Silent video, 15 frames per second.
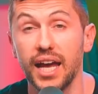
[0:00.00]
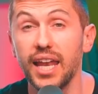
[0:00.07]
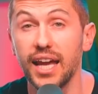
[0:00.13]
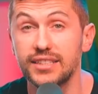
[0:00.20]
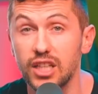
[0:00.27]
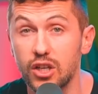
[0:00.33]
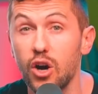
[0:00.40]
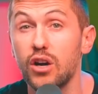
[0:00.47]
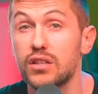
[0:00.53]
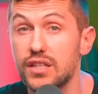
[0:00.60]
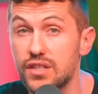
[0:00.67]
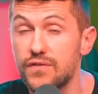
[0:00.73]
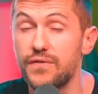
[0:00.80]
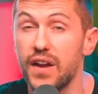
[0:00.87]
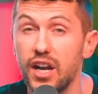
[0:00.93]
I like to call
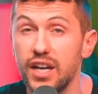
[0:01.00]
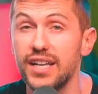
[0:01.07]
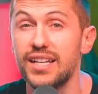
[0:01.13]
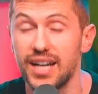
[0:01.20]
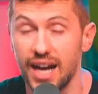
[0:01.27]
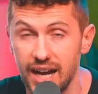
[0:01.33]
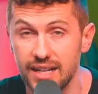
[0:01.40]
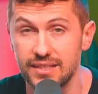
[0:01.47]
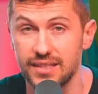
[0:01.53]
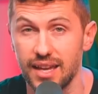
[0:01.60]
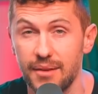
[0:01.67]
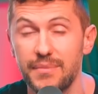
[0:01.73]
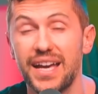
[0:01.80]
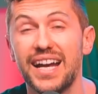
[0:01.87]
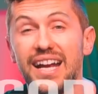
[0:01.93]
this very
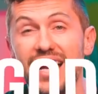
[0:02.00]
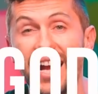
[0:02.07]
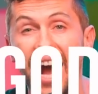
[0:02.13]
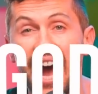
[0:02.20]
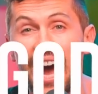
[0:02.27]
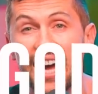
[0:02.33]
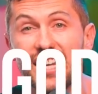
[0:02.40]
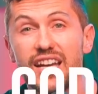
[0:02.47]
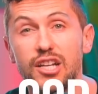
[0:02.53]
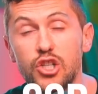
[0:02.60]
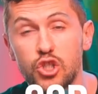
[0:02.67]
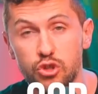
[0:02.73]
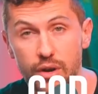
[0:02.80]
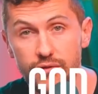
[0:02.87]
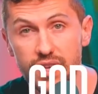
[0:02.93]
concept, God
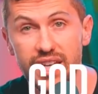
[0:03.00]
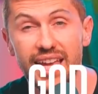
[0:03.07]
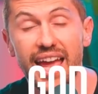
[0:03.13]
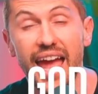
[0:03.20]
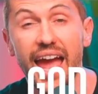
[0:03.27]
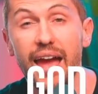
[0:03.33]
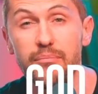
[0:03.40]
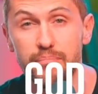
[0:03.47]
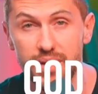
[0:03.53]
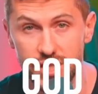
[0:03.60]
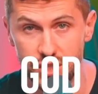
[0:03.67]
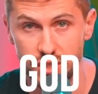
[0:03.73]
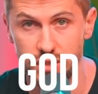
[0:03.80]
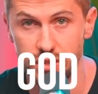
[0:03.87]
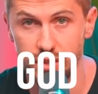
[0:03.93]
driven ambition.